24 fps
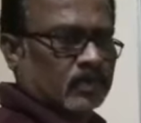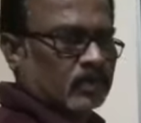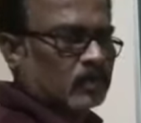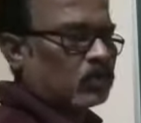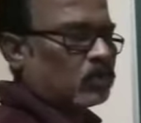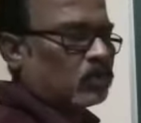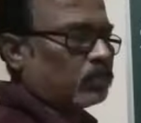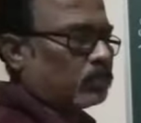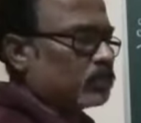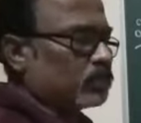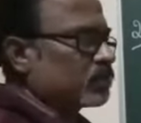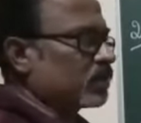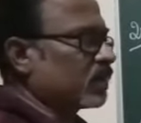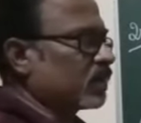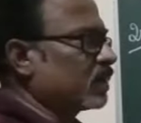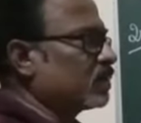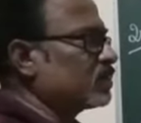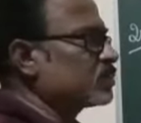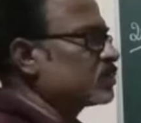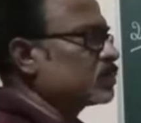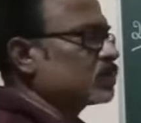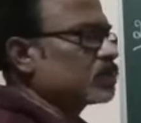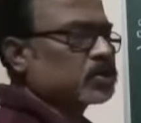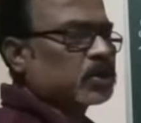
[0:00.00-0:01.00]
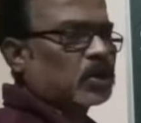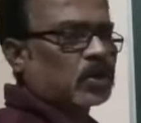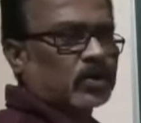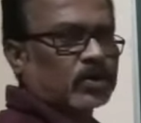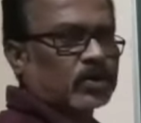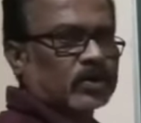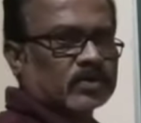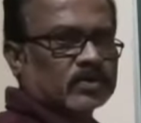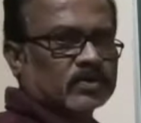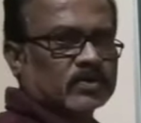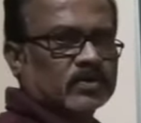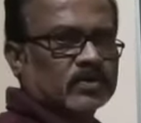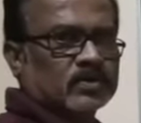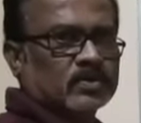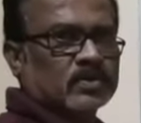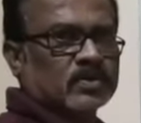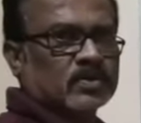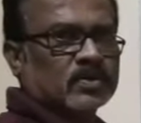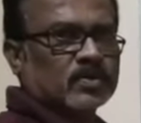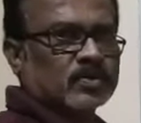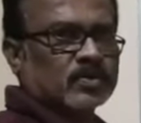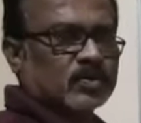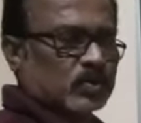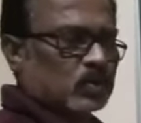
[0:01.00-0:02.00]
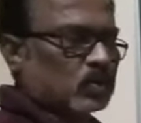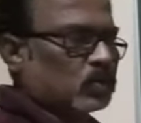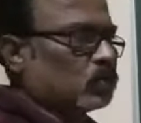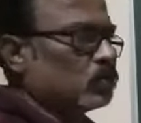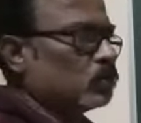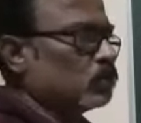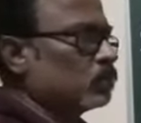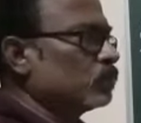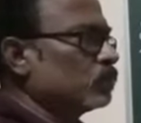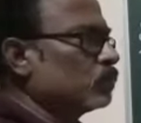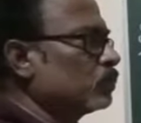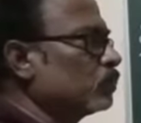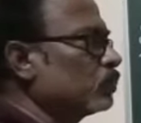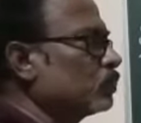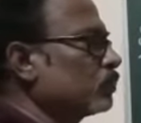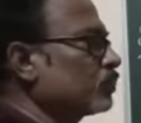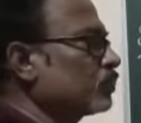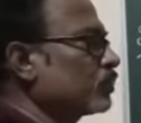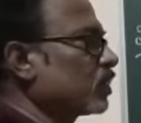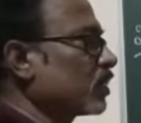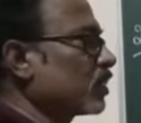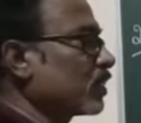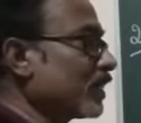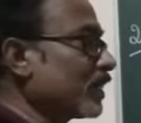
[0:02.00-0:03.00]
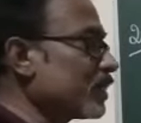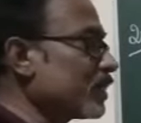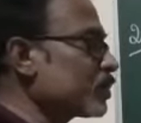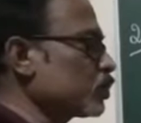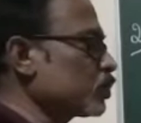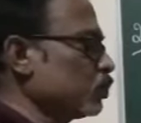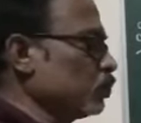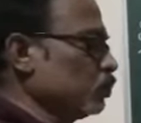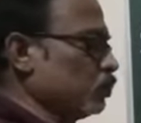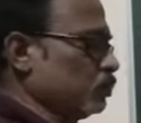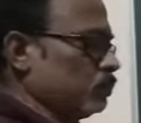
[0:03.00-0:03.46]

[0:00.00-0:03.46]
Homozygous short. So the ratio,